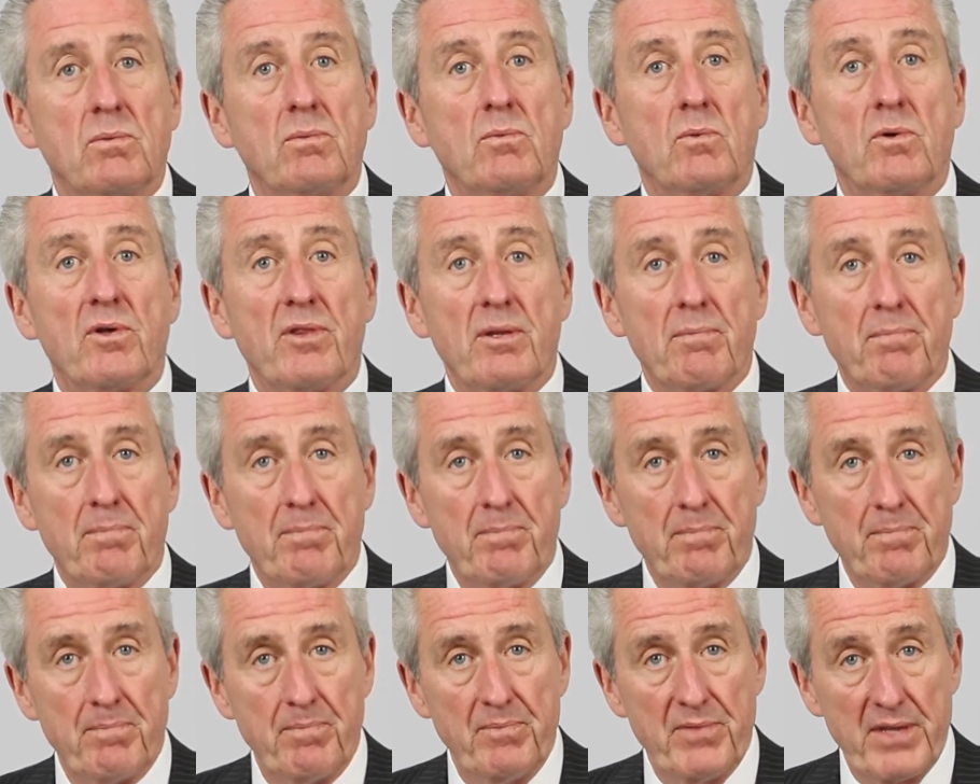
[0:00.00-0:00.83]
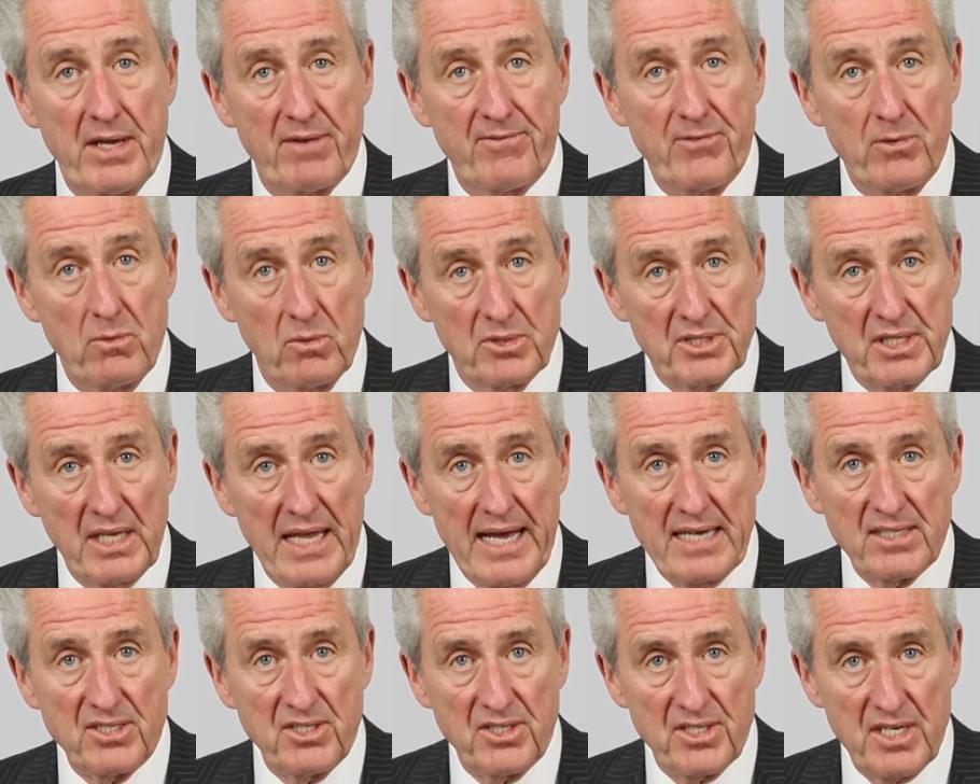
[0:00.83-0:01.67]
where the nephew was
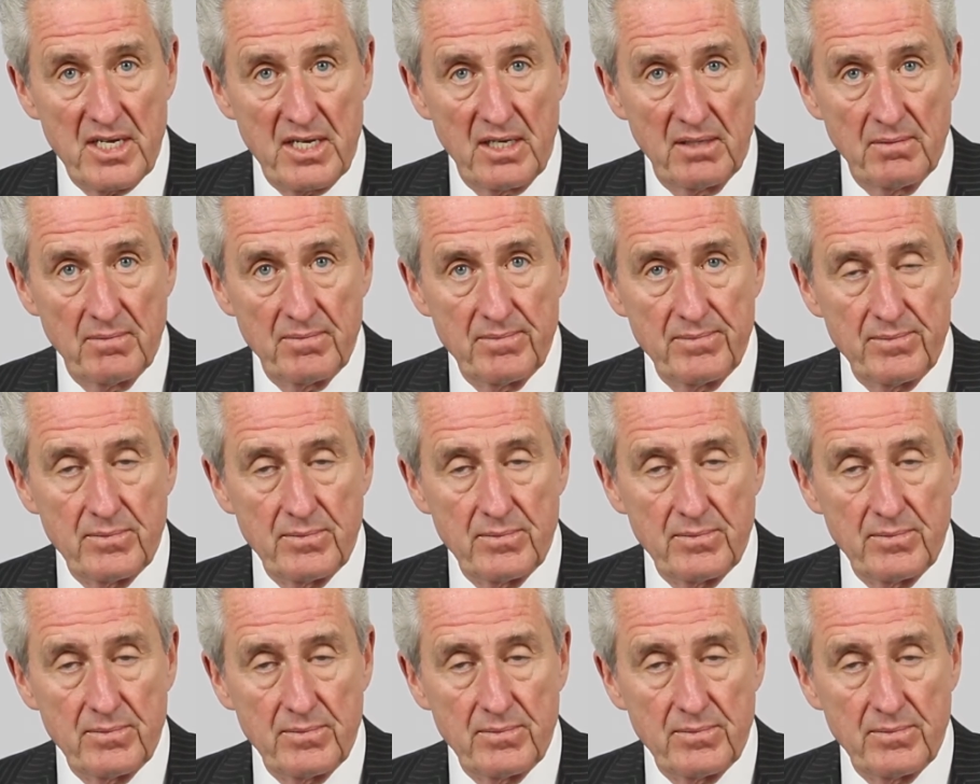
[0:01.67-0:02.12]
last seen.